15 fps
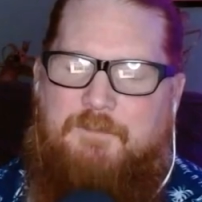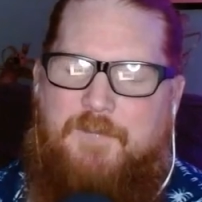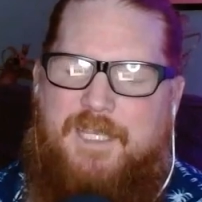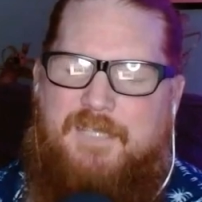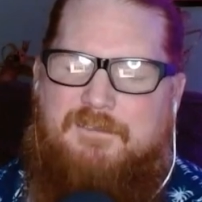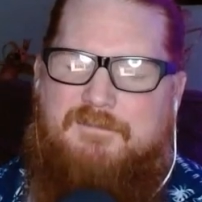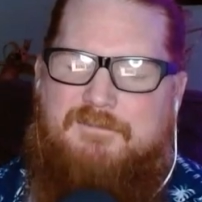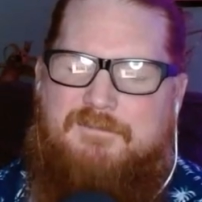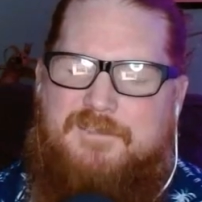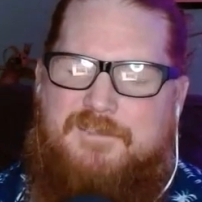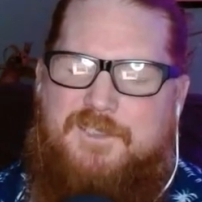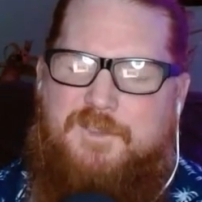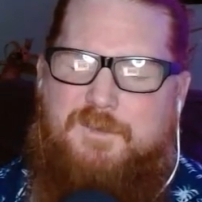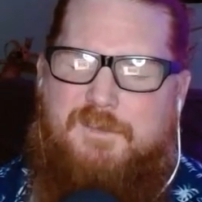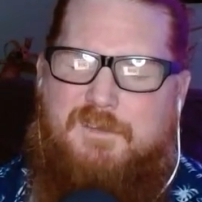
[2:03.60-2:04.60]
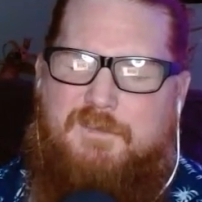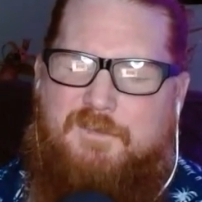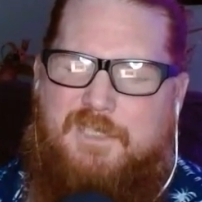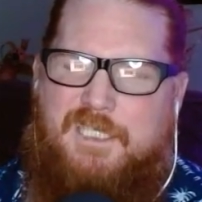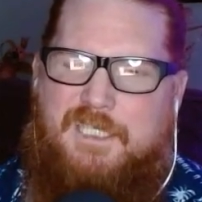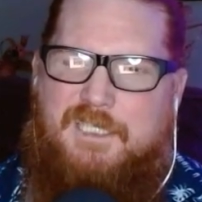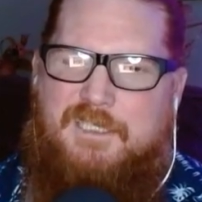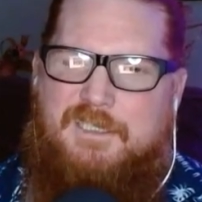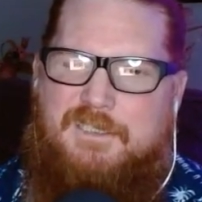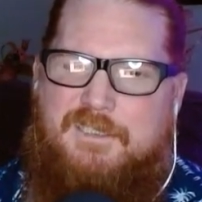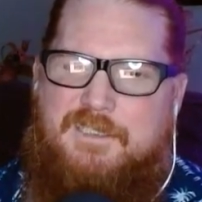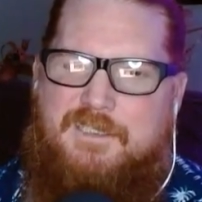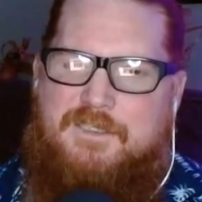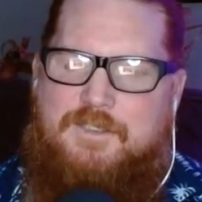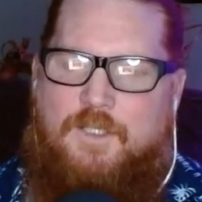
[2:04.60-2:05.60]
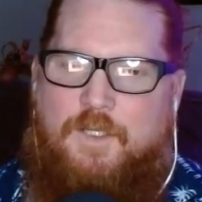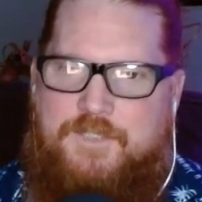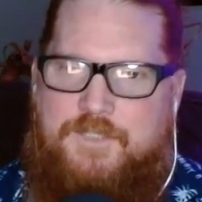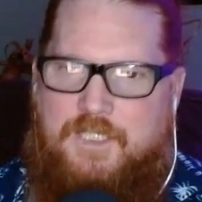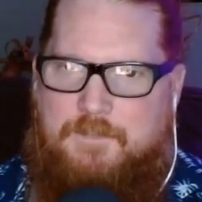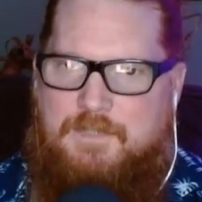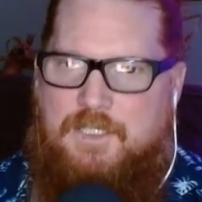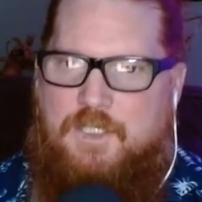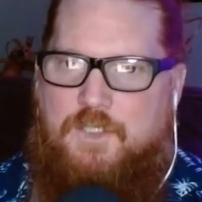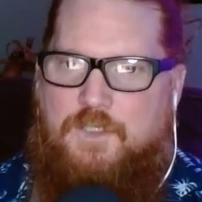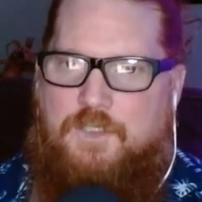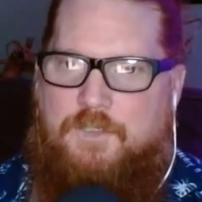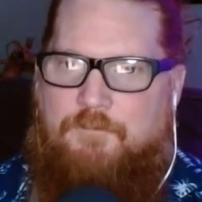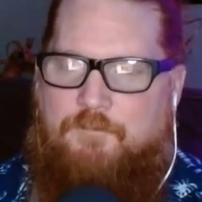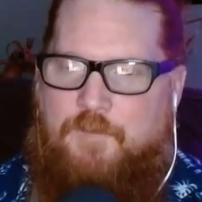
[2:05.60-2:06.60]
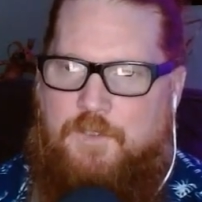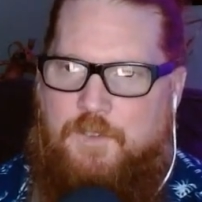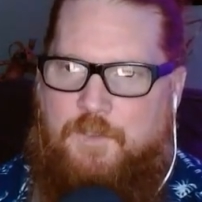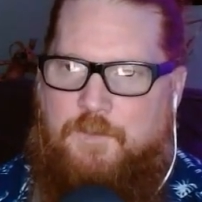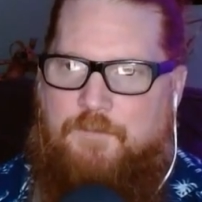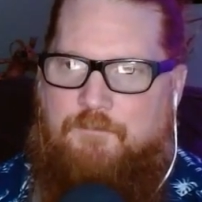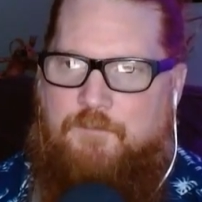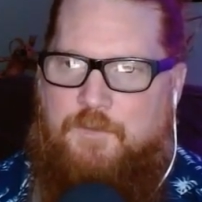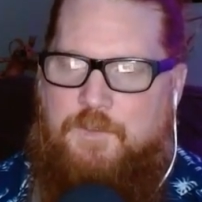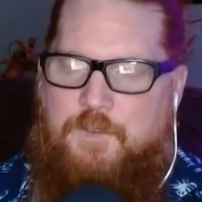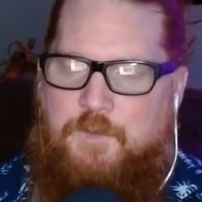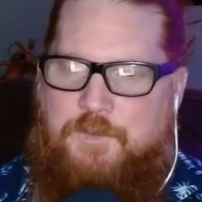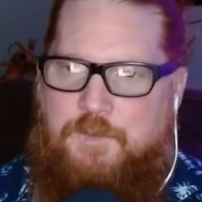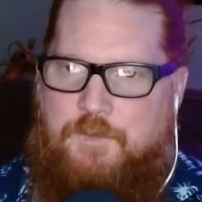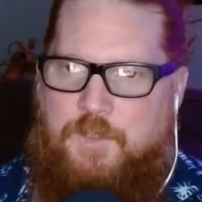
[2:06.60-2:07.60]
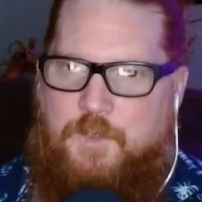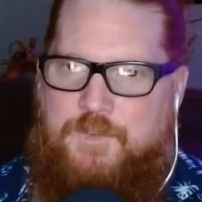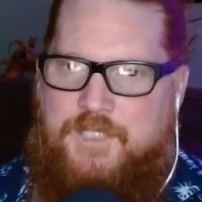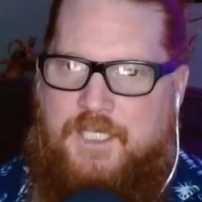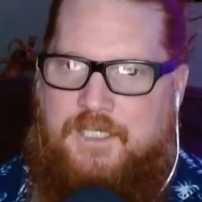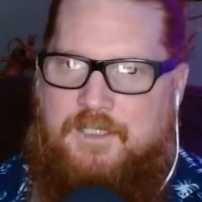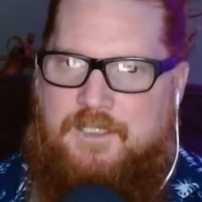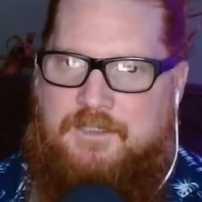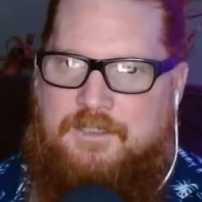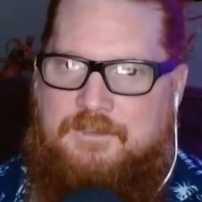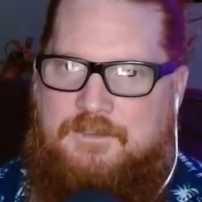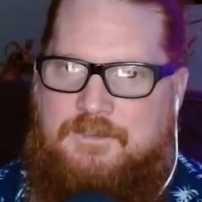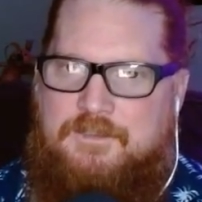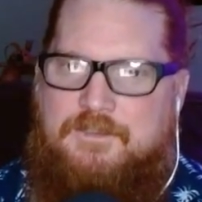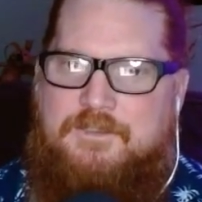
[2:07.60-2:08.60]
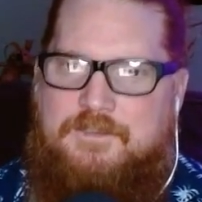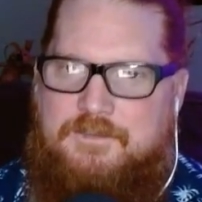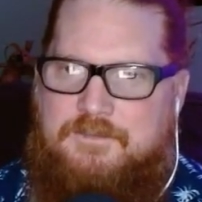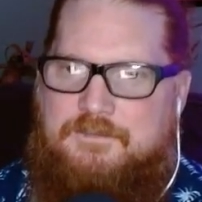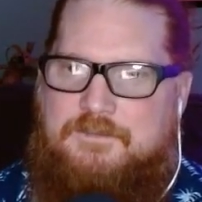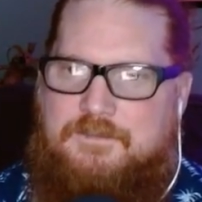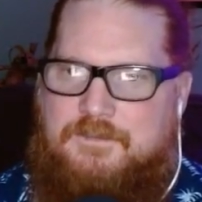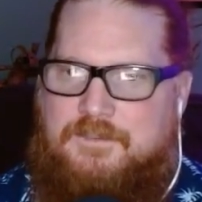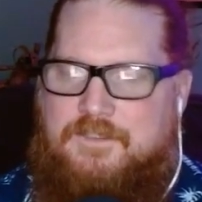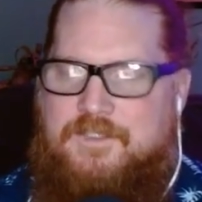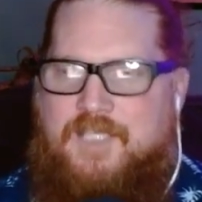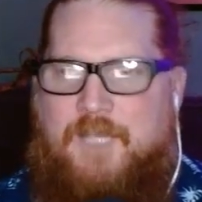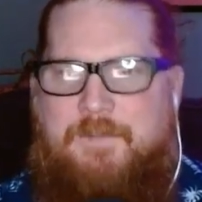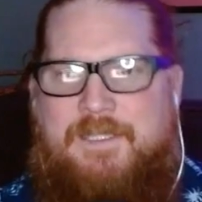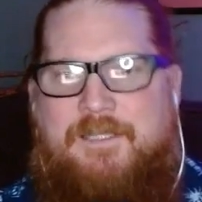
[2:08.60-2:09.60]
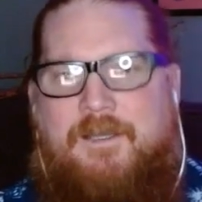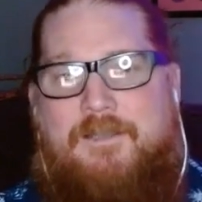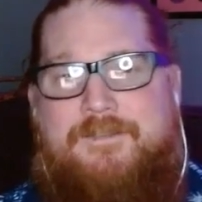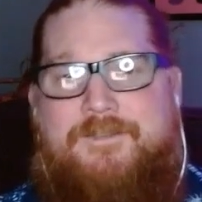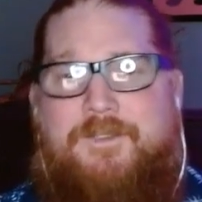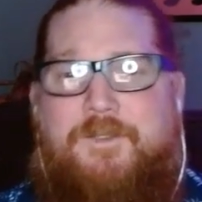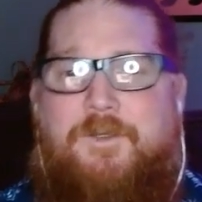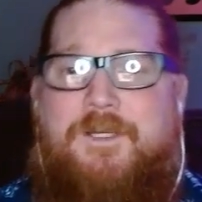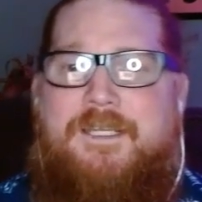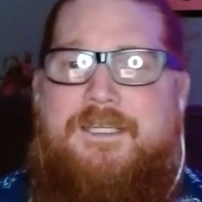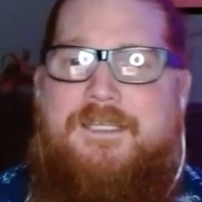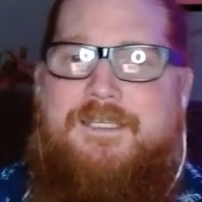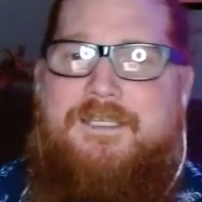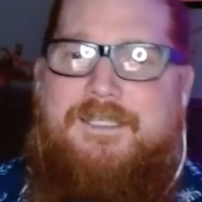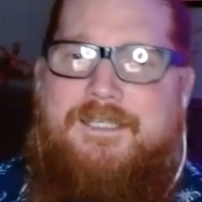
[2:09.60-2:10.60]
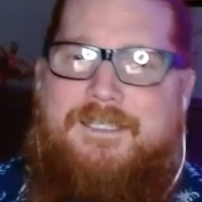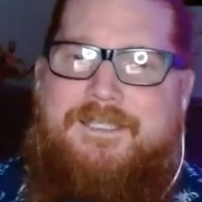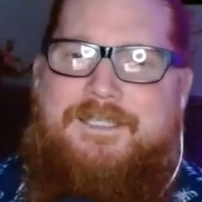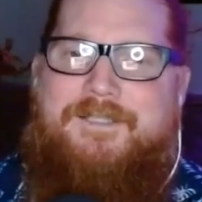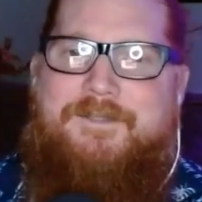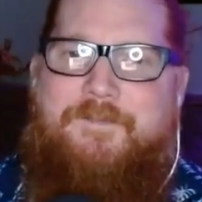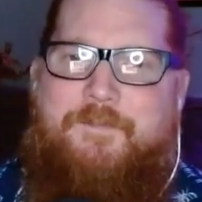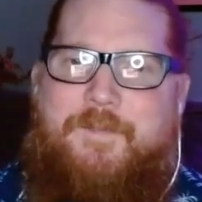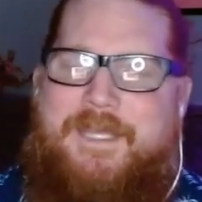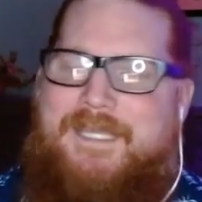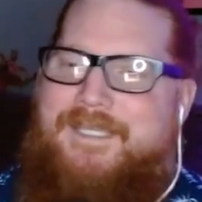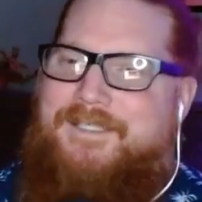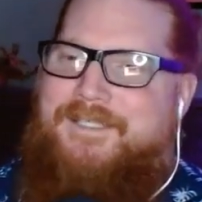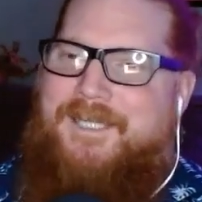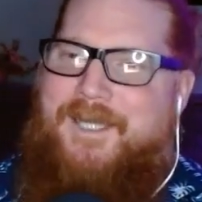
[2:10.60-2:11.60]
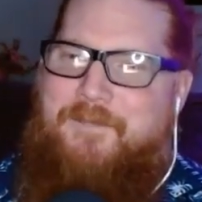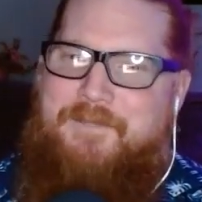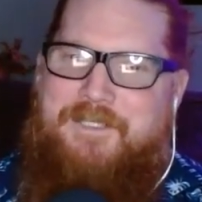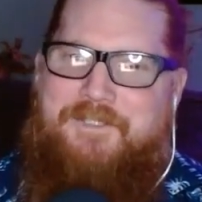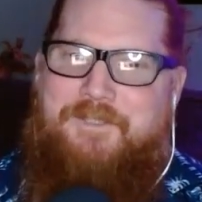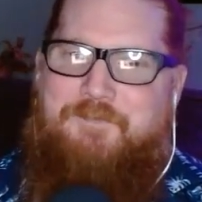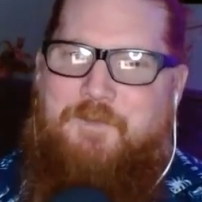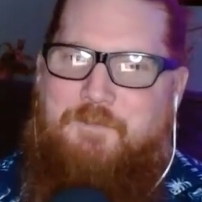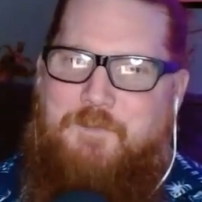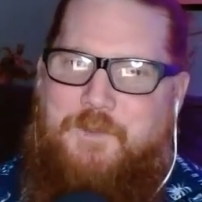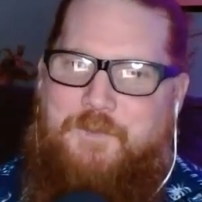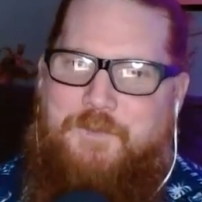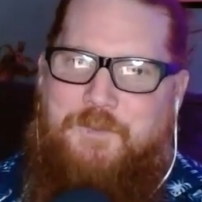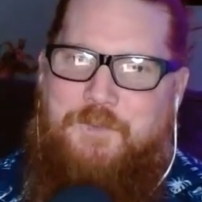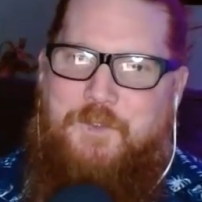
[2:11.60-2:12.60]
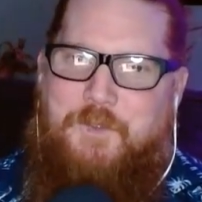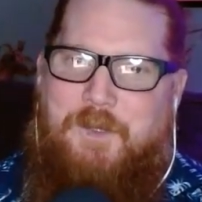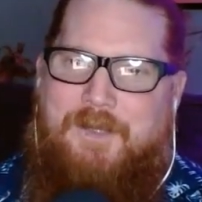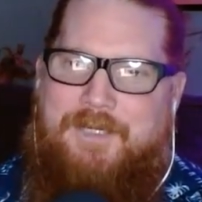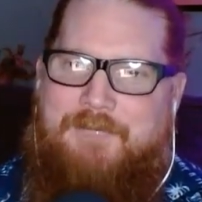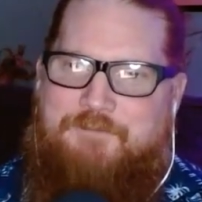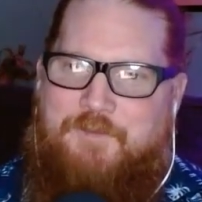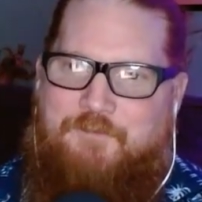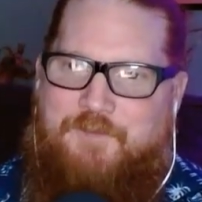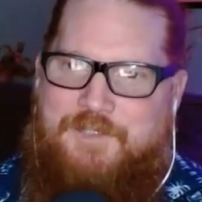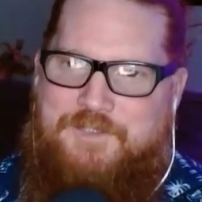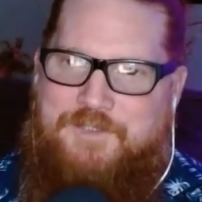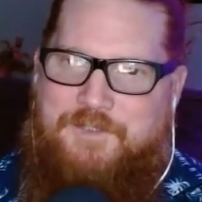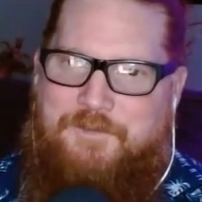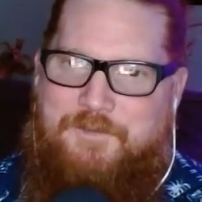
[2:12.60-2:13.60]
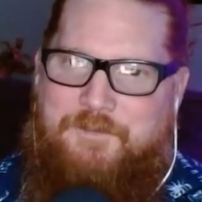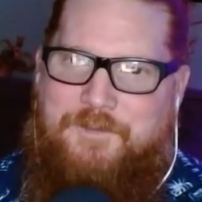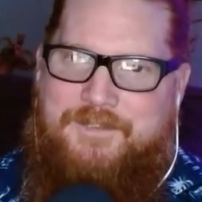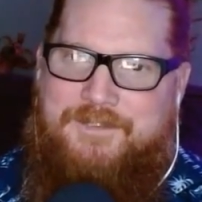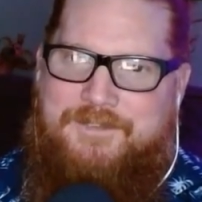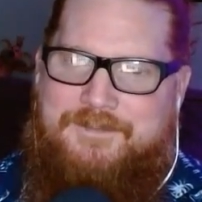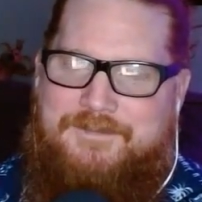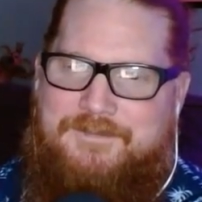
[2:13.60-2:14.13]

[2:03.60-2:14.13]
wait, 2 or 3. So it's going to be good for you and your note taking. Because I mean, also, man, I'm in a different mood than you are after finishing 3.